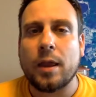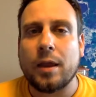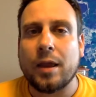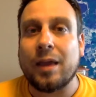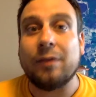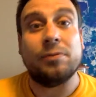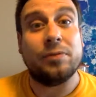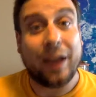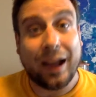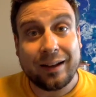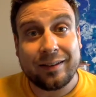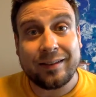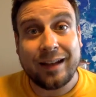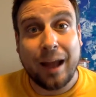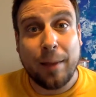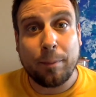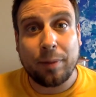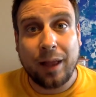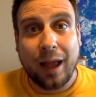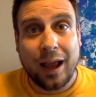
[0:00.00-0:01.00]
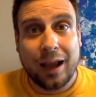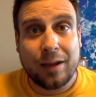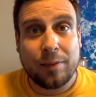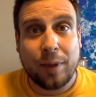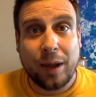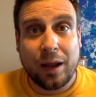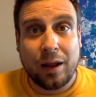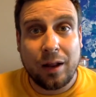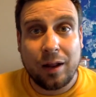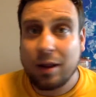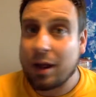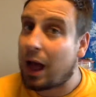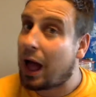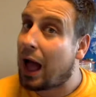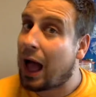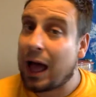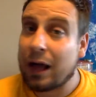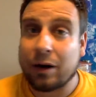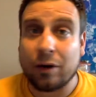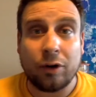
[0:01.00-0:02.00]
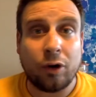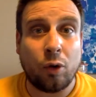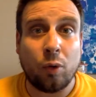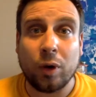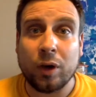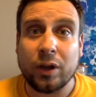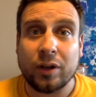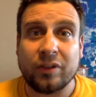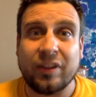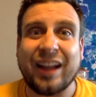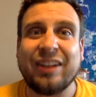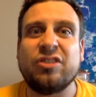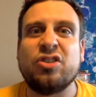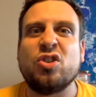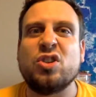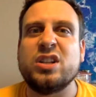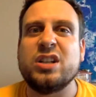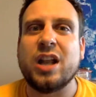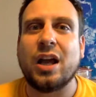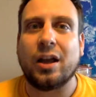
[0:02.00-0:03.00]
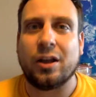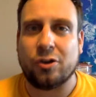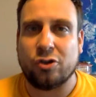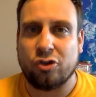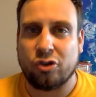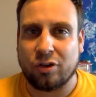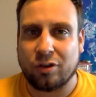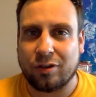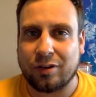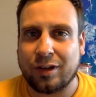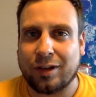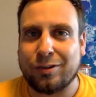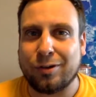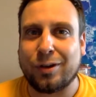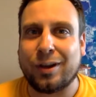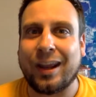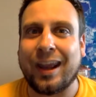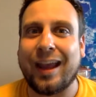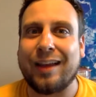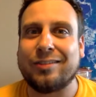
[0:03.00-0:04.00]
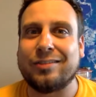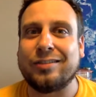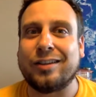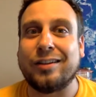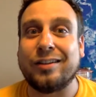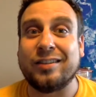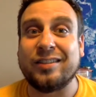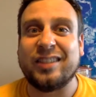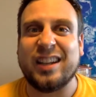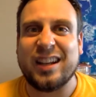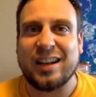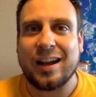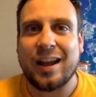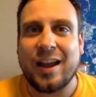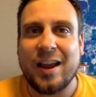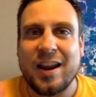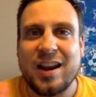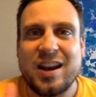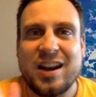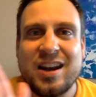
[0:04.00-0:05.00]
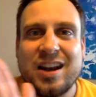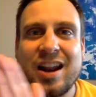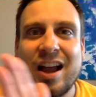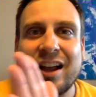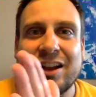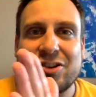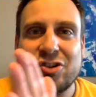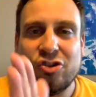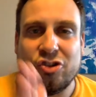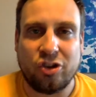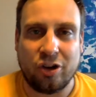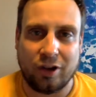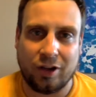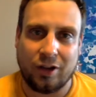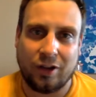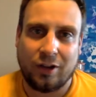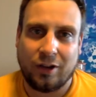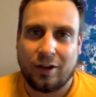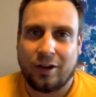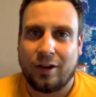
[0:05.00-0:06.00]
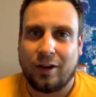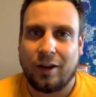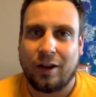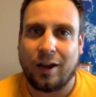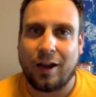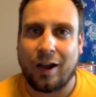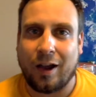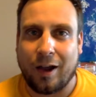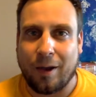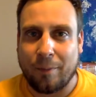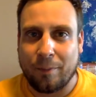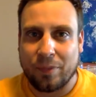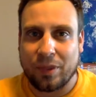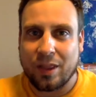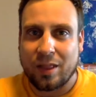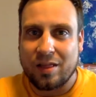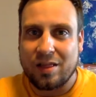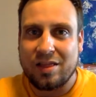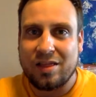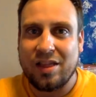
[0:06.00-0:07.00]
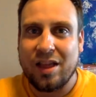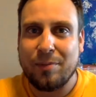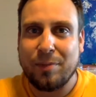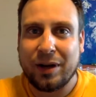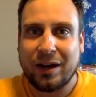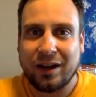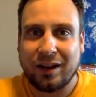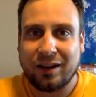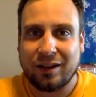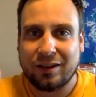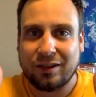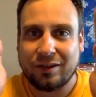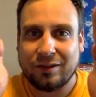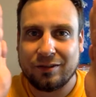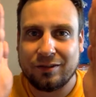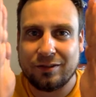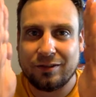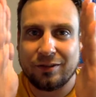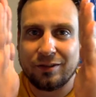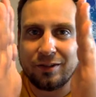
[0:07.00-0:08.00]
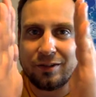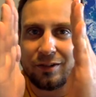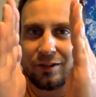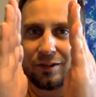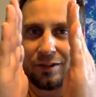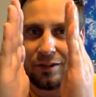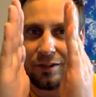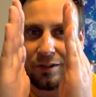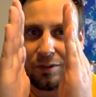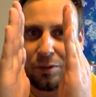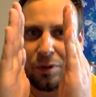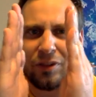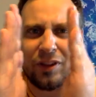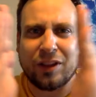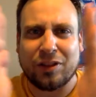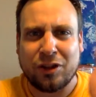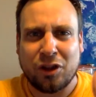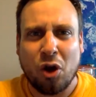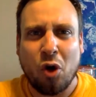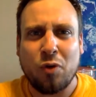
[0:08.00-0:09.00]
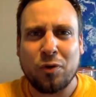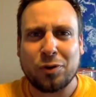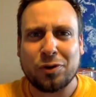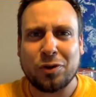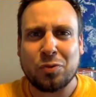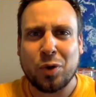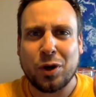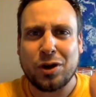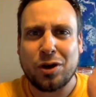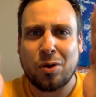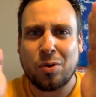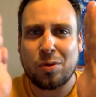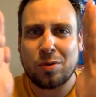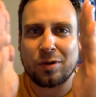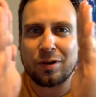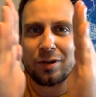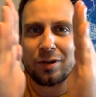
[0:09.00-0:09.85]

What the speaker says: If that's not blackmail, I don't know what is. That's your nudge. That's your Cass Sunstein nudge. Limiting, what is that, the Overton window?